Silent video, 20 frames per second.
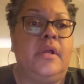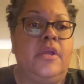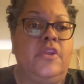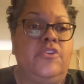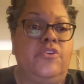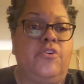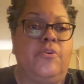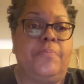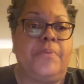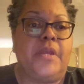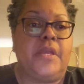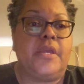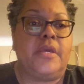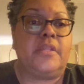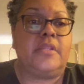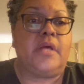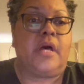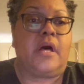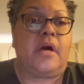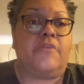
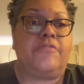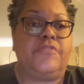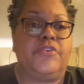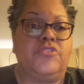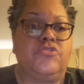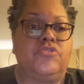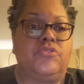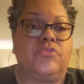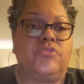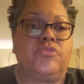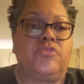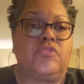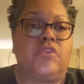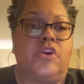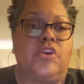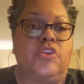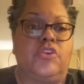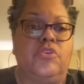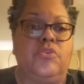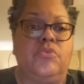European uh, officials
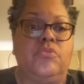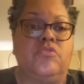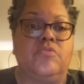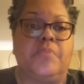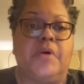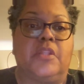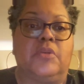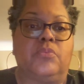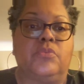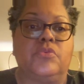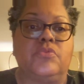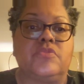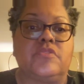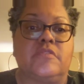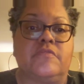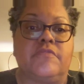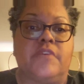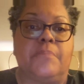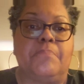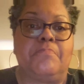accuse Belarus
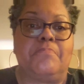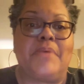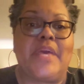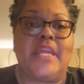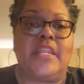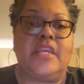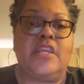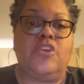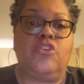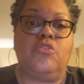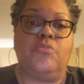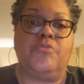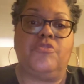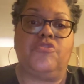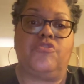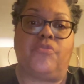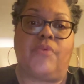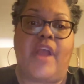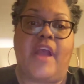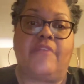of abetting human
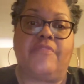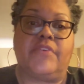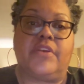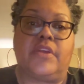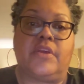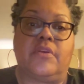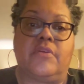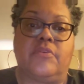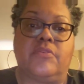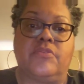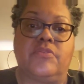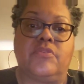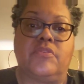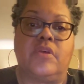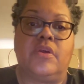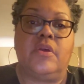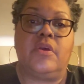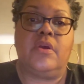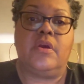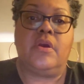traffickers,
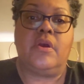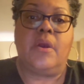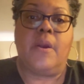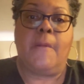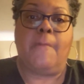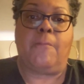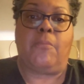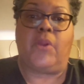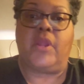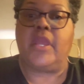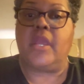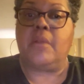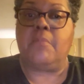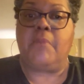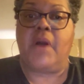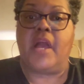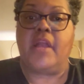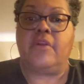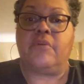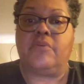bringing
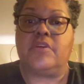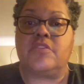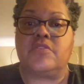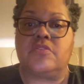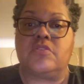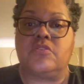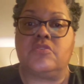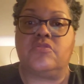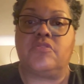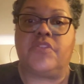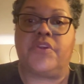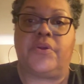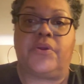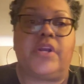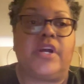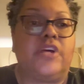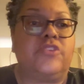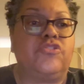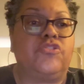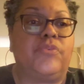migrants into their
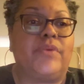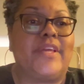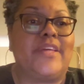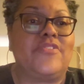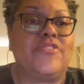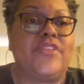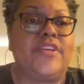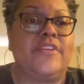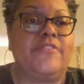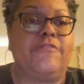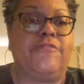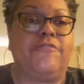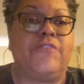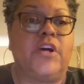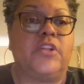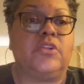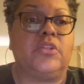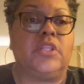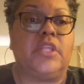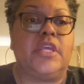country, and then
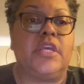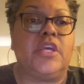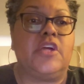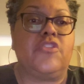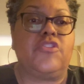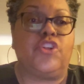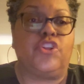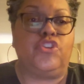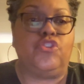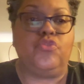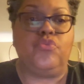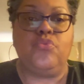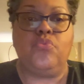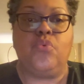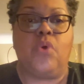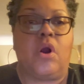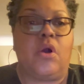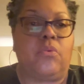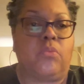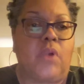funneling the
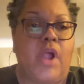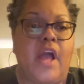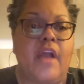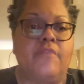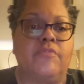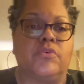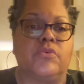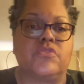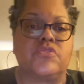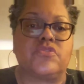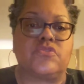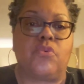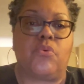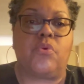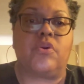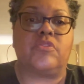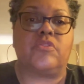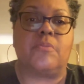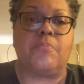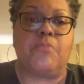new arrivals
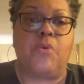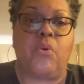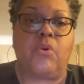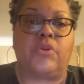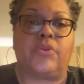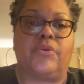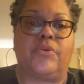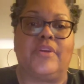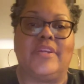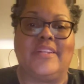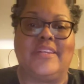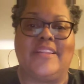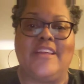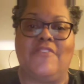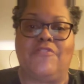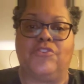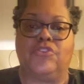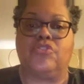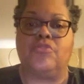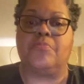toward the border in an
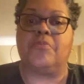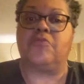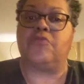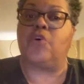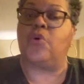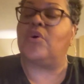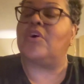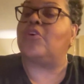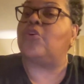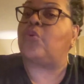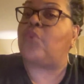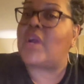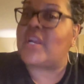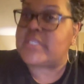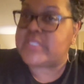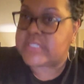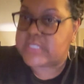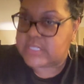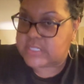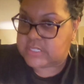effort to provoke a
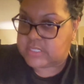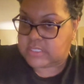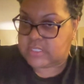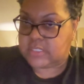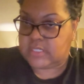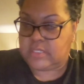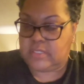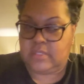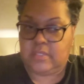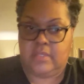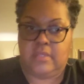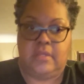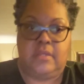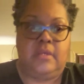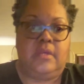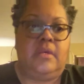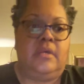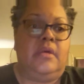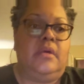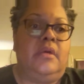crisis.
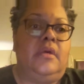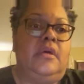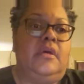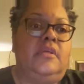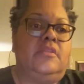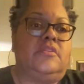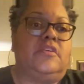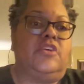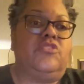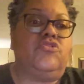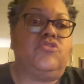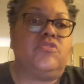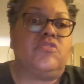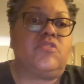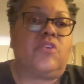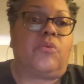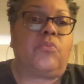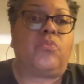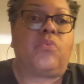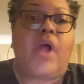
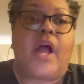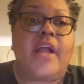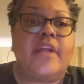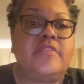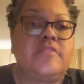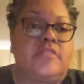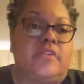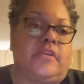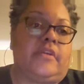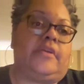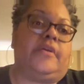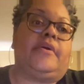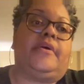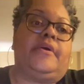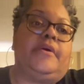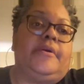Tensions are rising